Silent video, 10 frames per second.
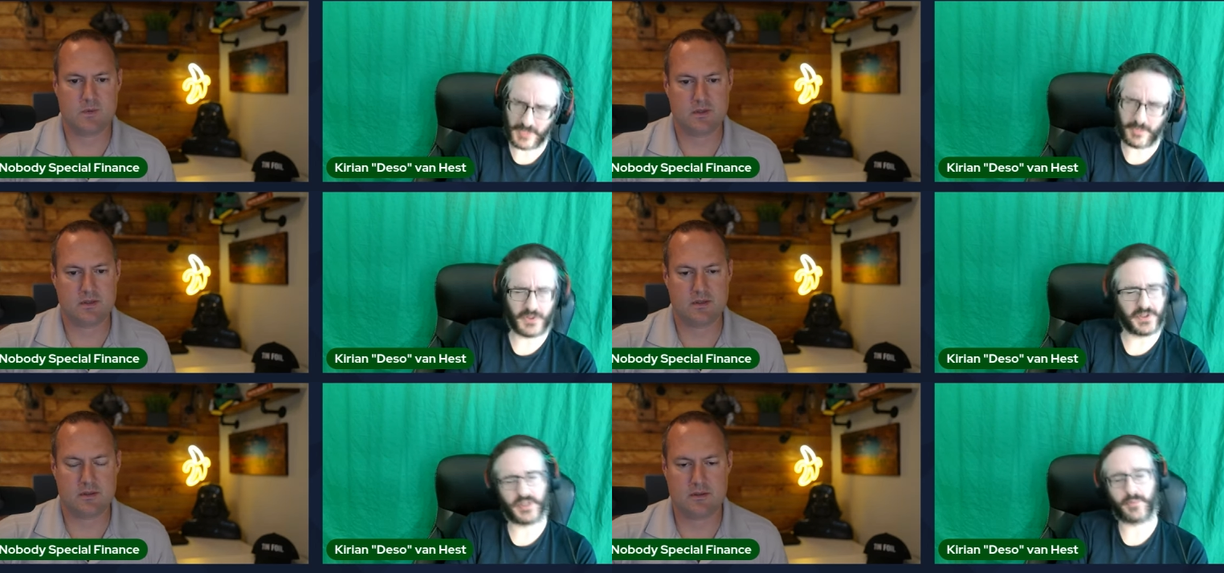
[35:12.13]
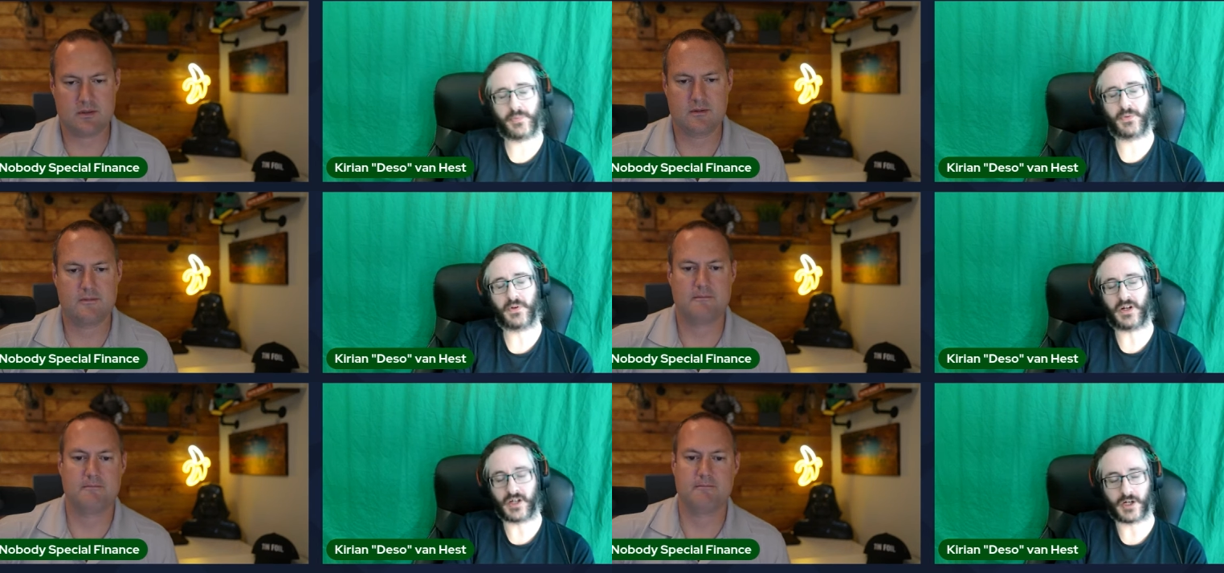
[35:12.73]
Speaker 1: pulled up
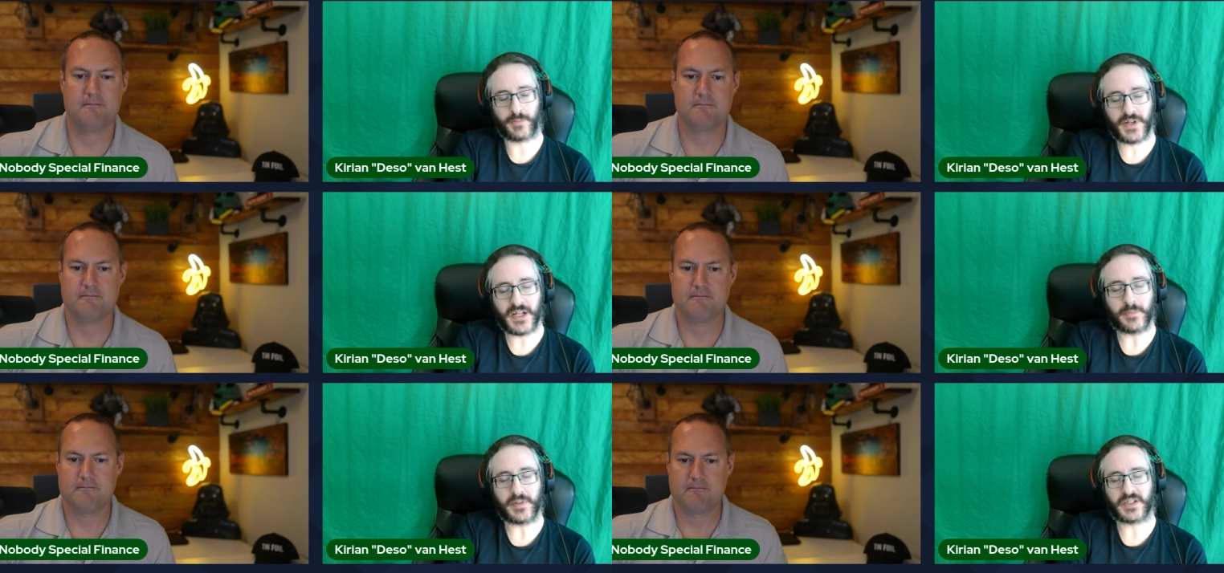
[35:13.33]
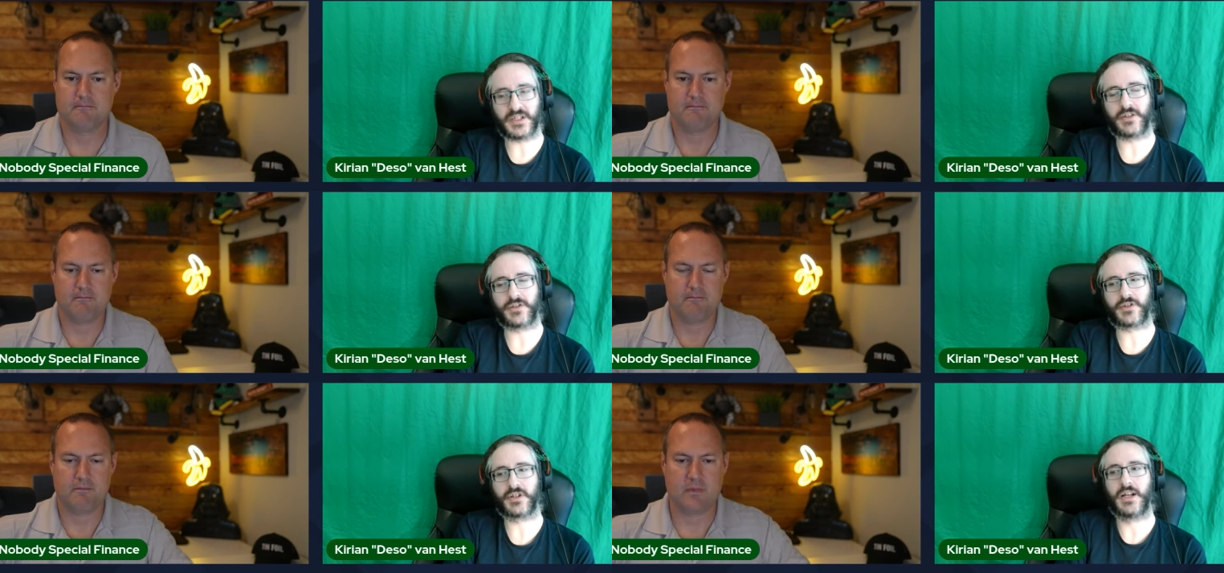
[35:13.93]
rrp
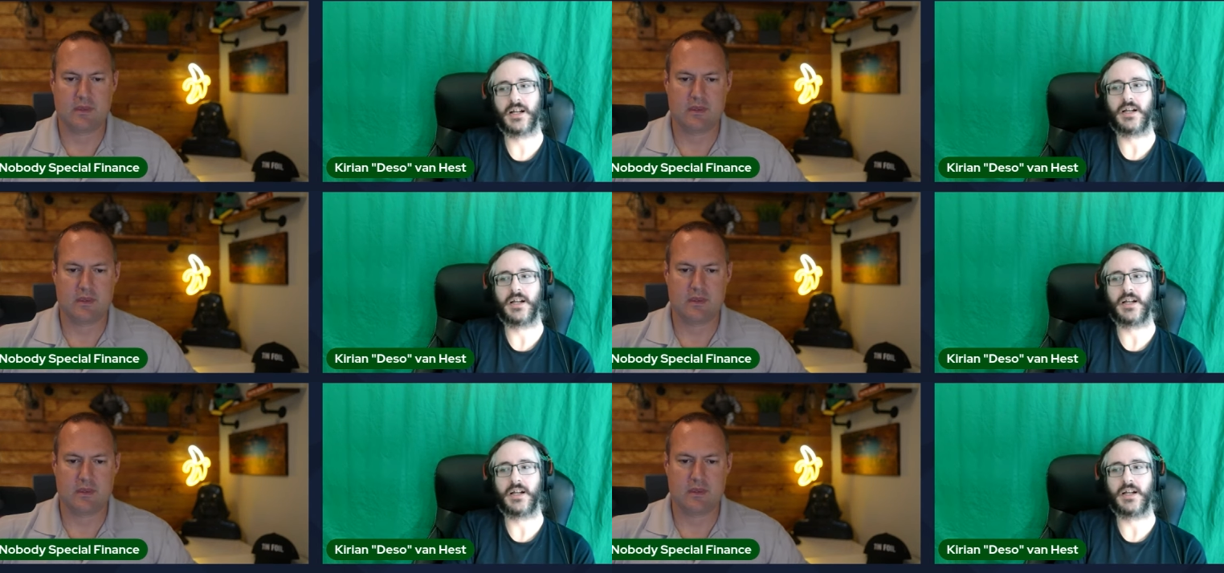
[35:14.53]
because